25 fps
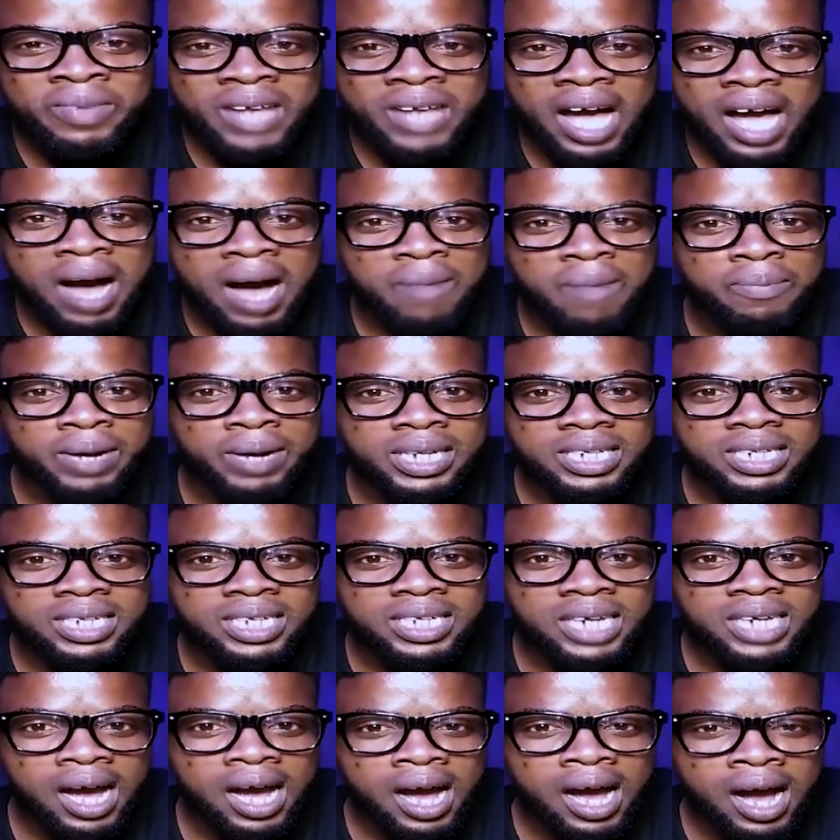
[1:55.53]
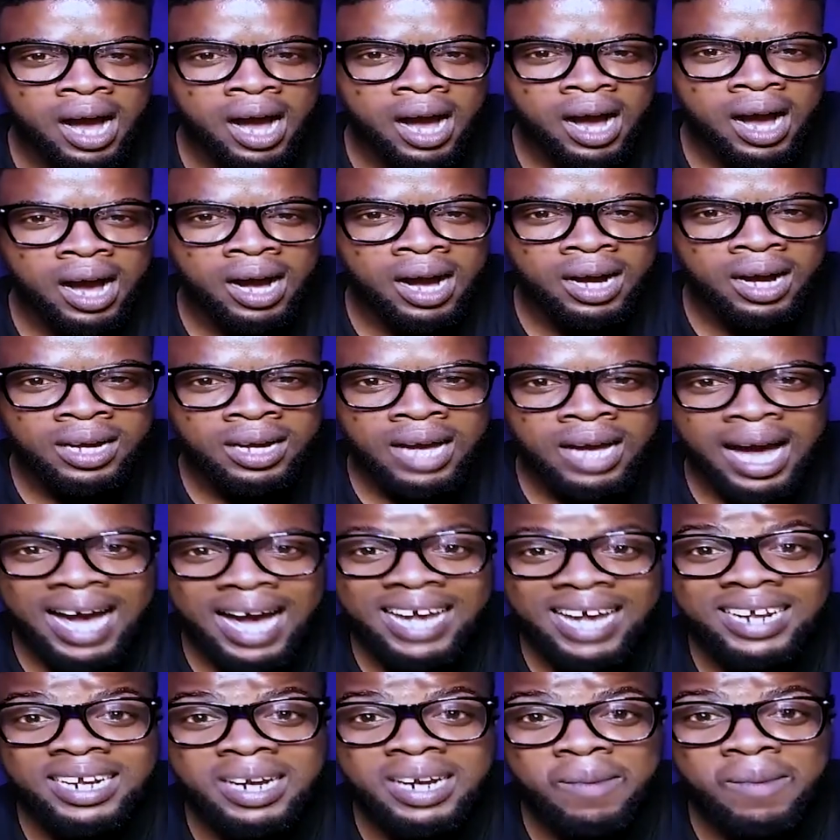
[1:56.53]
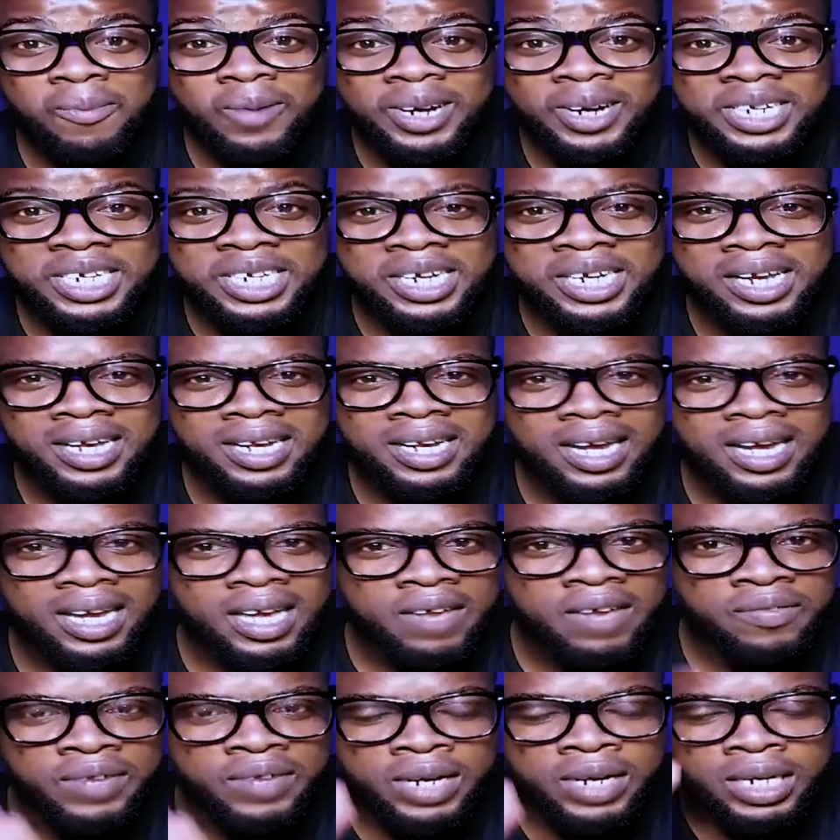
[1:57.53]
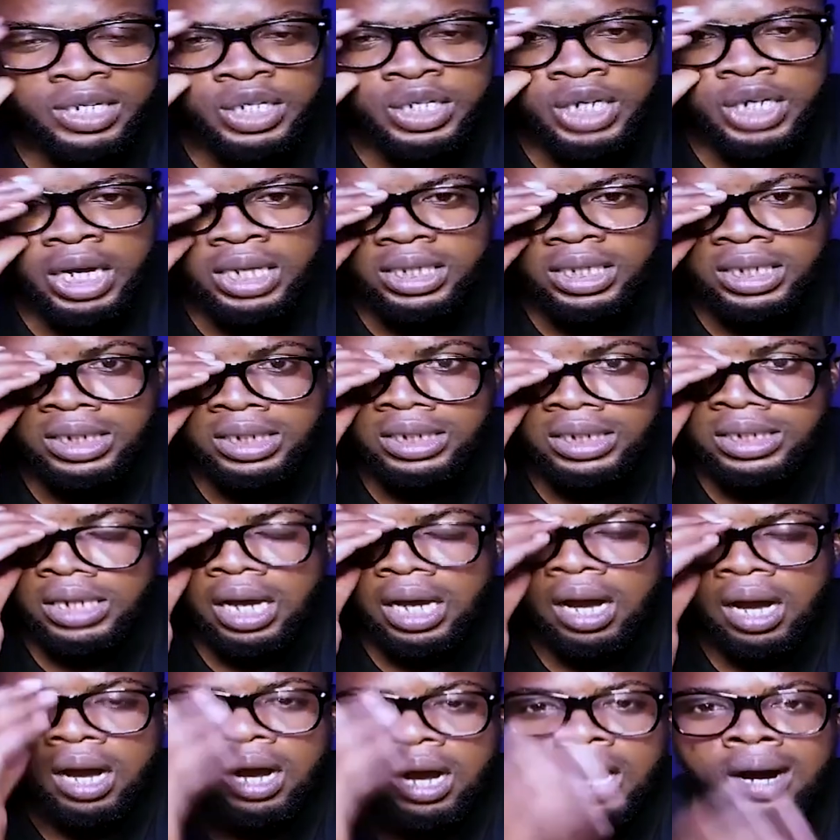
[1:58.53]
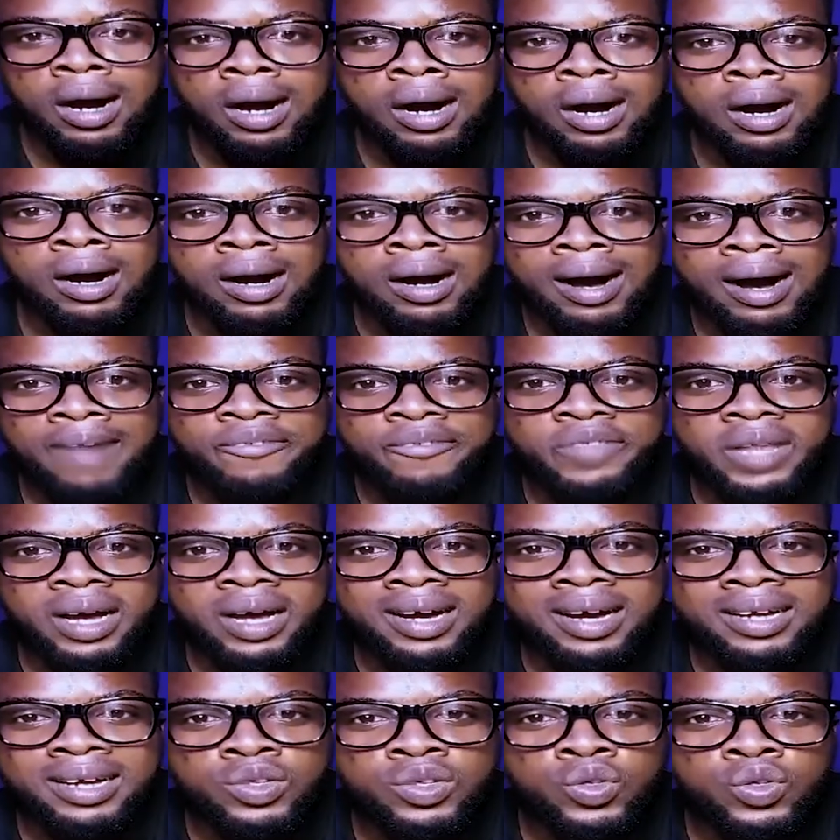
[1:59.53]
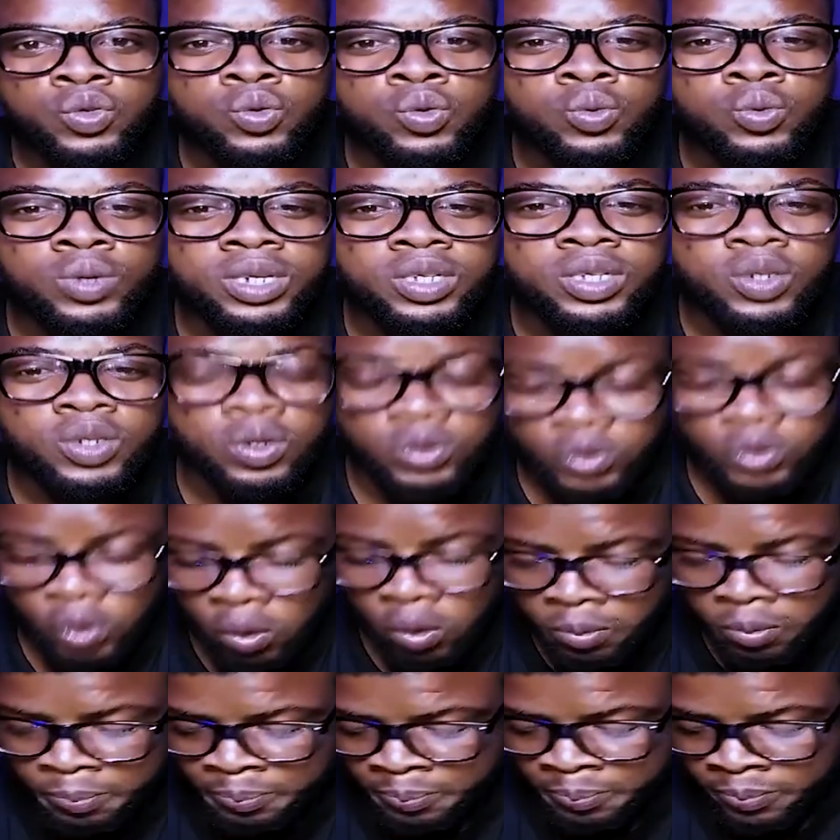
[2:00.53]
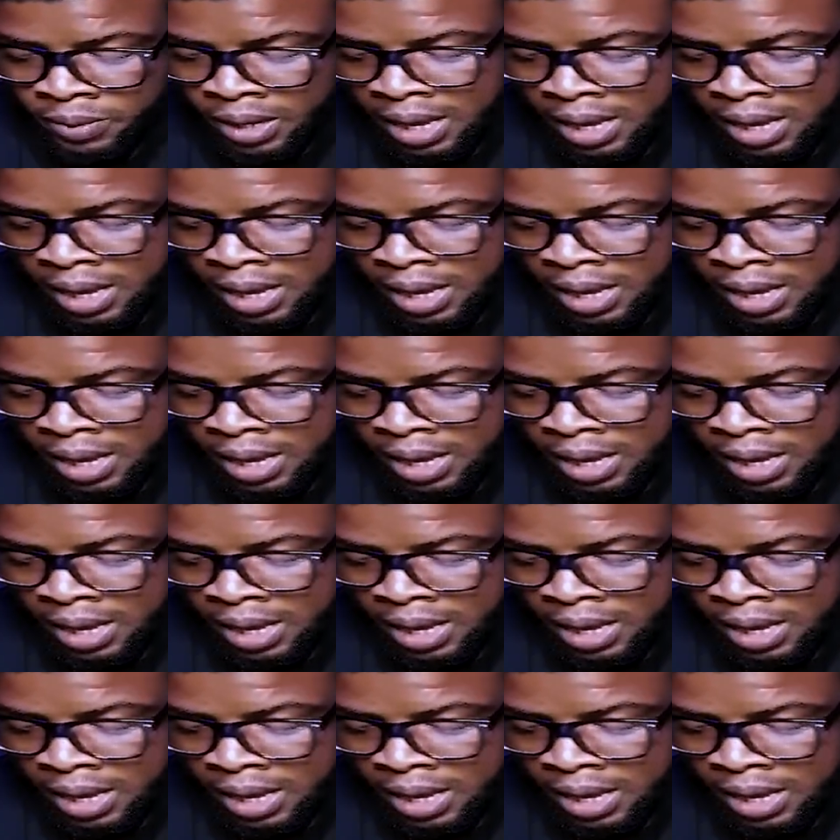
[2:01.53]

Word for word: Uh, but yeah, I ended up watching it. I gave it a chance uh, after two weeks or so.